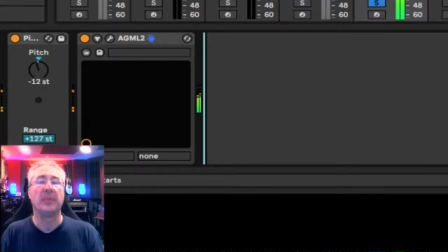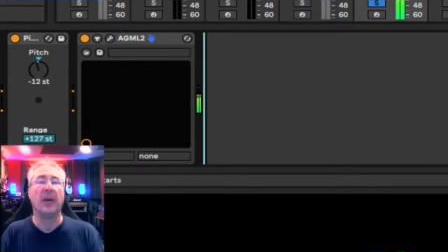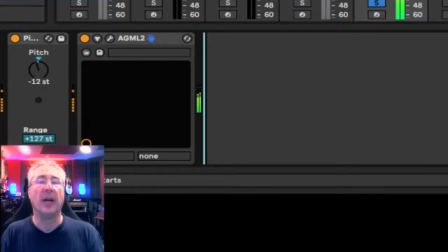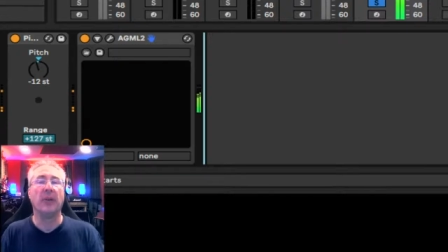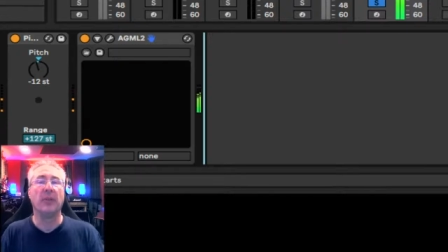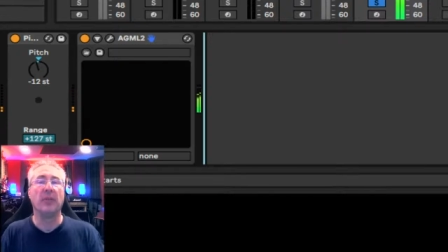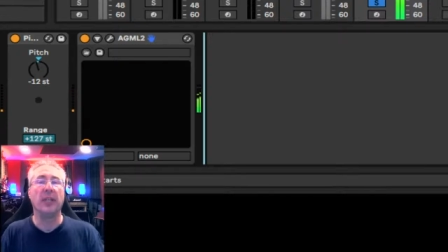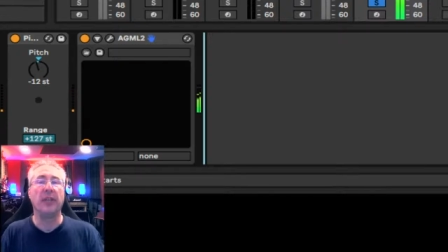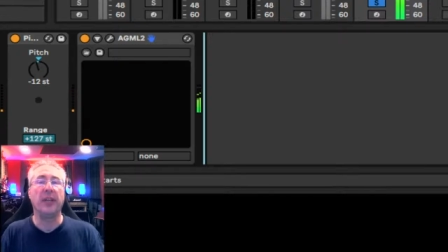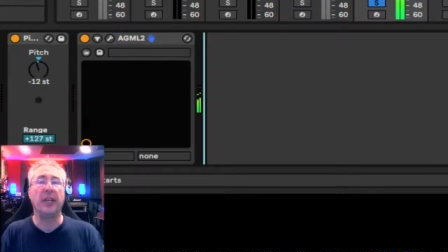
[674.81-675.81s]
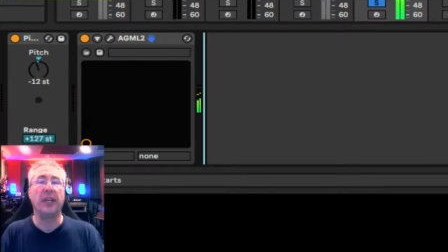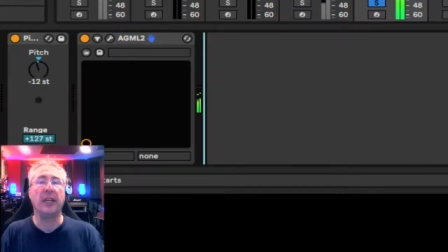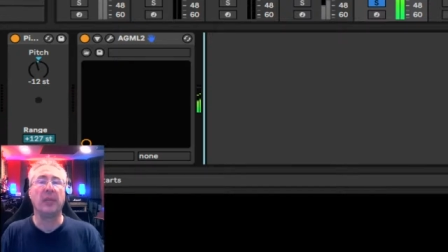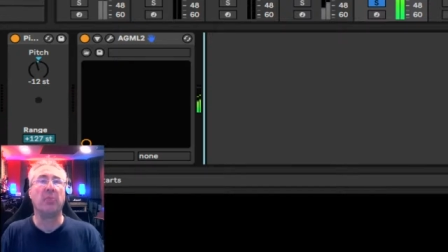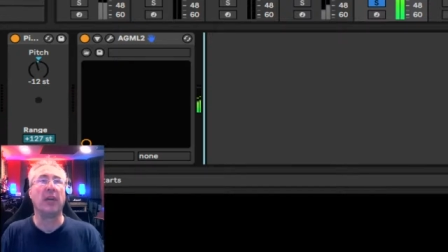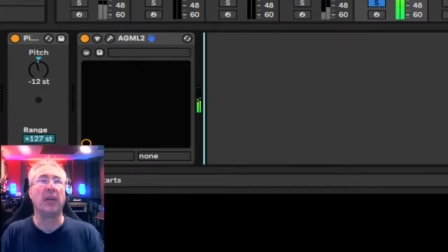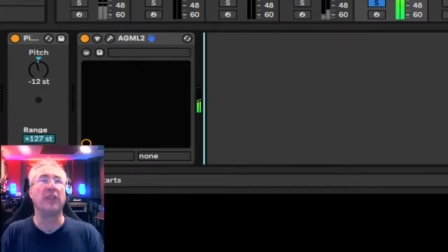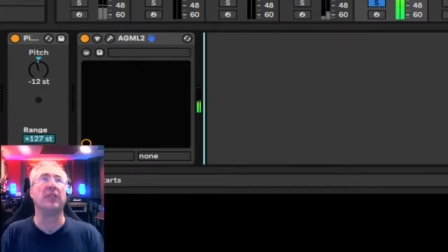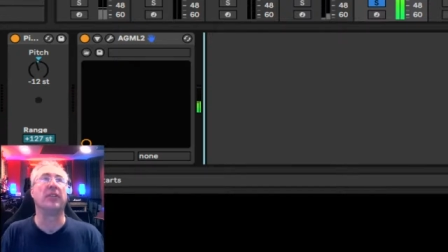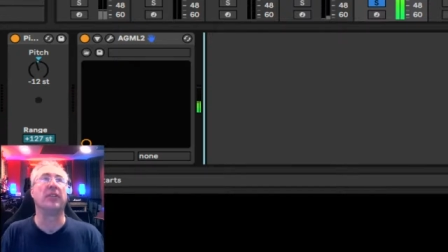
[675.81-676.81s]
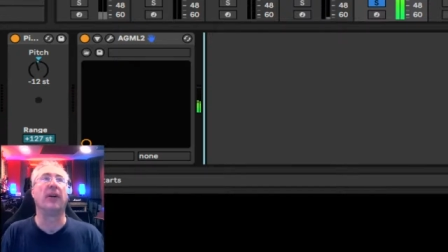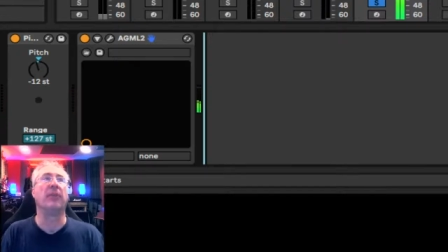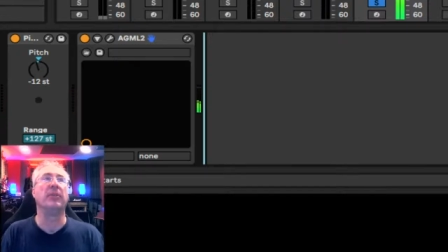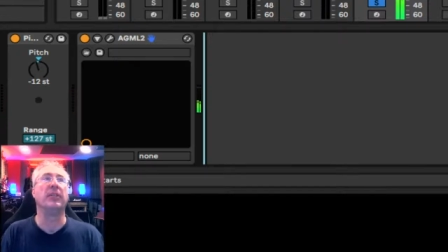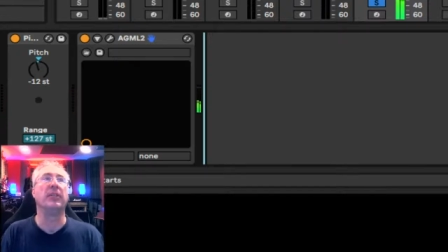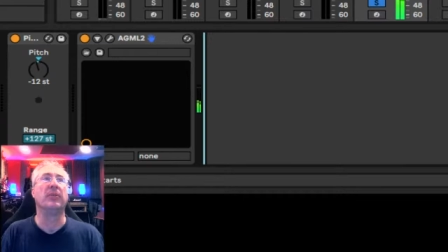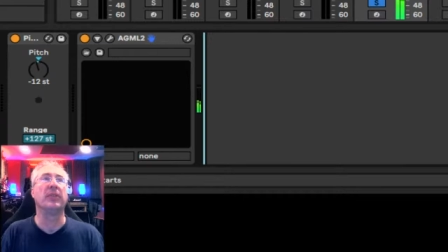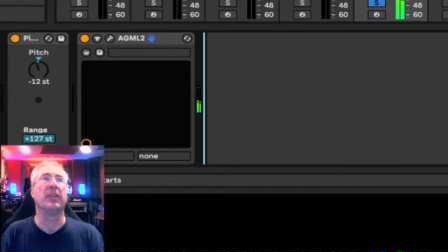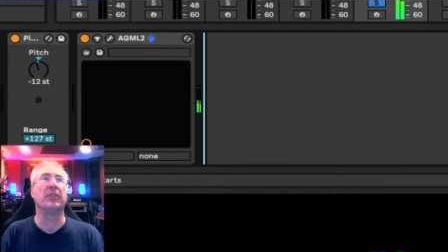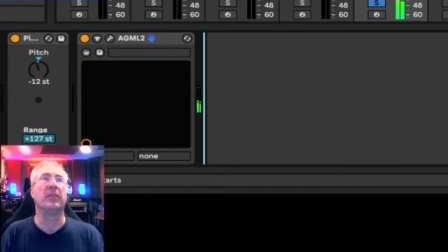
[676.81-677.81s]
I don't really think compression is how I would deal with this.